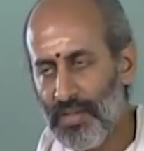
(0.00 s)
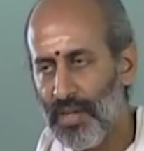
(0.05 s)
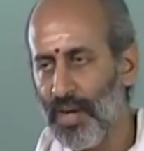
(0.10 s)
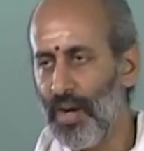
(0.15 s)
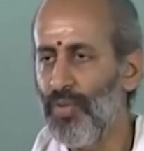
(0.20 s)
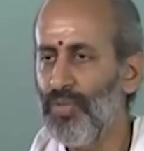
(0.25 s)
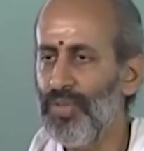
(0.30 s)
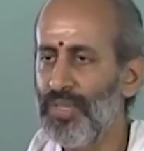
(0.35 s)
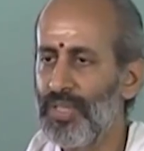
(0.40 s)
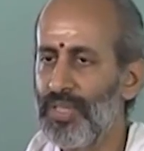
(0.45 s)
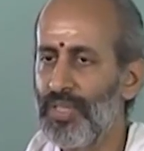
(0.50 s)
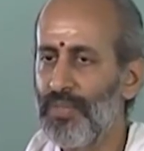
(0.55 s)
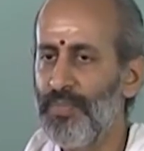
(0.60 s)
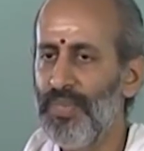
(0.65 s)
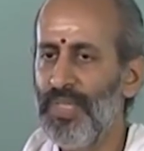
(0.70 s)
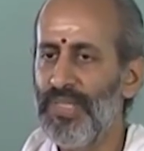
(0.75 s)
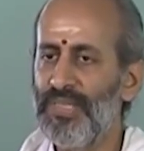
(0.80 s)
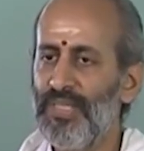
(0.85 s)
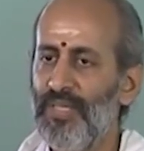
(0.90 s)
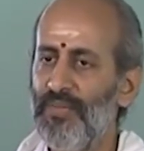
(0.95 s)
how the
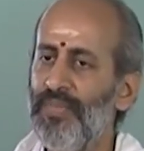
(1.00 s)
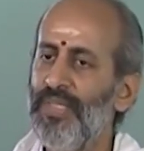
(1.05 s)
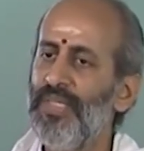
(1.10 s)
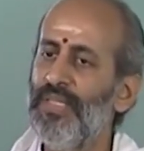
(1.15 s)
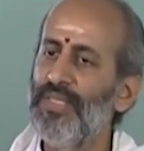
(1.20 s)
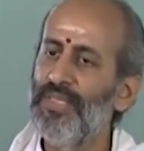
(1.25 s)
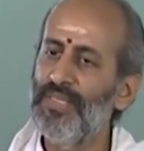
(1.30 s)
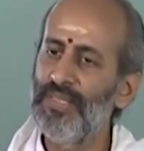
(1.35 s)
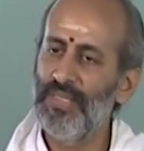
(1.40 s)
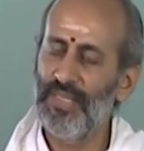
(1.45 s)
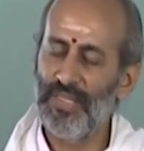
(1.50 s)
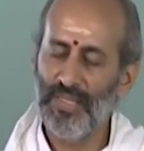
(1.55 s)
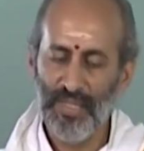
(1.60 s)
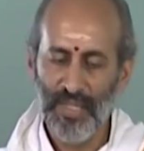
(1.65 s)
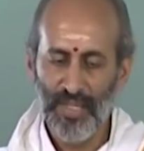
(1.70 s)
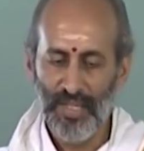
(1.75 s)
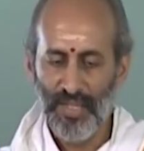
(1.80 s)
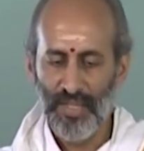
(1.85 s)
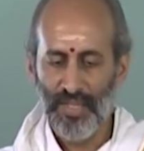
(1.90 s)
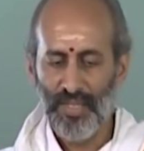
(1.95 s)
triplets have been listed
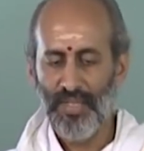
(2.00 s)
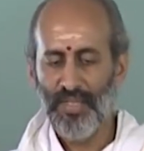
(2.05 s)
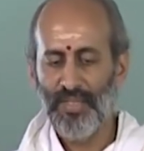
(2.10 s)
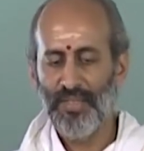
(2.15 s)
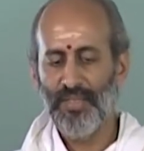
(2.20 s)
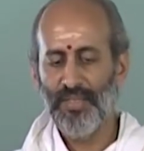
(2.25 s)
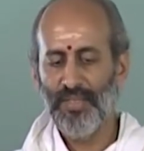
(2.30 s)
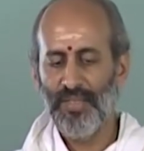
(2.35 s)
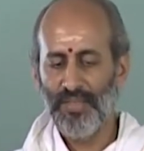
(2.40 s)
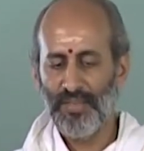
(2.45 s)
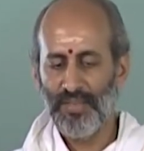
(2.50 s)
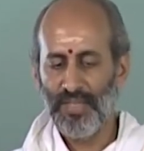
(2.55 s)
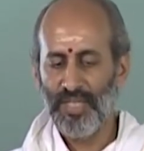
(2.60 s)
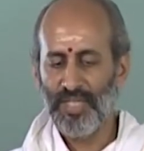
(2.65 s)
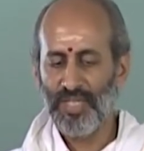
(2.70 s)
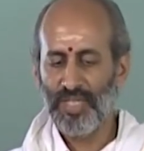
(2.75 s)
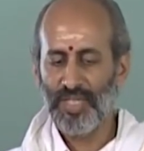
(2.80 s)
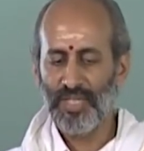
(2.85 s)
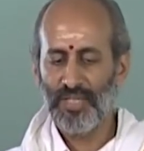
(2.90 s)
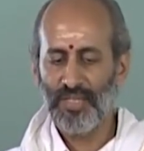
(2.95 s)
in these
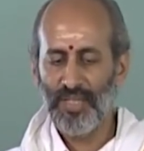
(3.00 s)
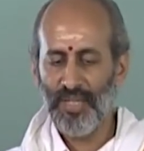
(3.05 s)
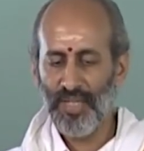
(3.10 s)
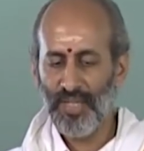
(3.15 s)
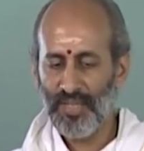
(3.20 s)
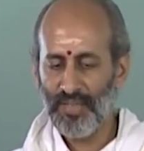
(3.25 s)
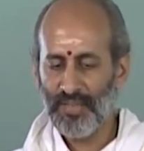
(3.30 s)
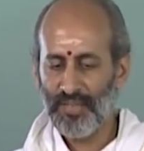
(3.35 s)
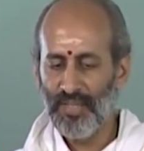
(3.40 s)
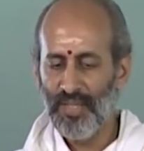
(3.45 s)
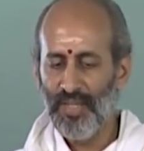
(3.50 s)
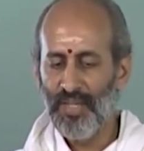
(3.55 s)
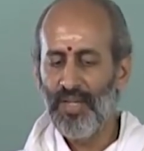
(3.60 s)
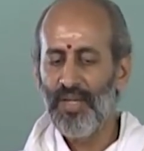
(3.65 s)
ancient texts